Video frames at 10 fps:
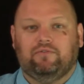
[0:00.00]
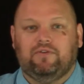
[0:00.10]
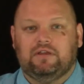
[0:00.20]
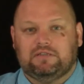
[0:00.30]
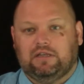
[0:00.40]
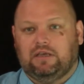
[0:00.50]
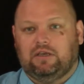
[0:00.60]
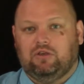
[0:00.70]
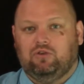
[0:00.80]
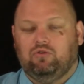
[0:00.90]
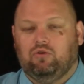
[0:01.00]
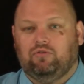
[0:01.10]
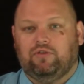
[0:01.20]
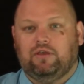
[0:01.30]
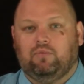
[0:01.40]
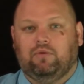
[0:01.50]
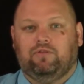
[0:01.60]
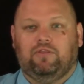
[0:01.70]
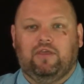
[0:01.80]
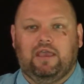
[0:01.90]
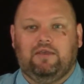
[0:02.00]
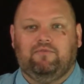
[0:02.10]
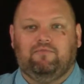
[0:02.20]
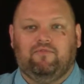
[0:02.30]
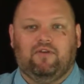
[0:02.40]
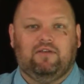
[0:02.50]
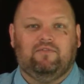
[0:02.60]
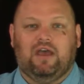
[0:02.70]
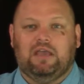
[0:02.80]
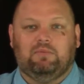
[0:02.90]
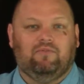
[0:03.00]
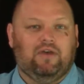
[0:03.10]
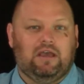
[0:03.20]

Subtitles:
offense, like you don't think what they find valuable.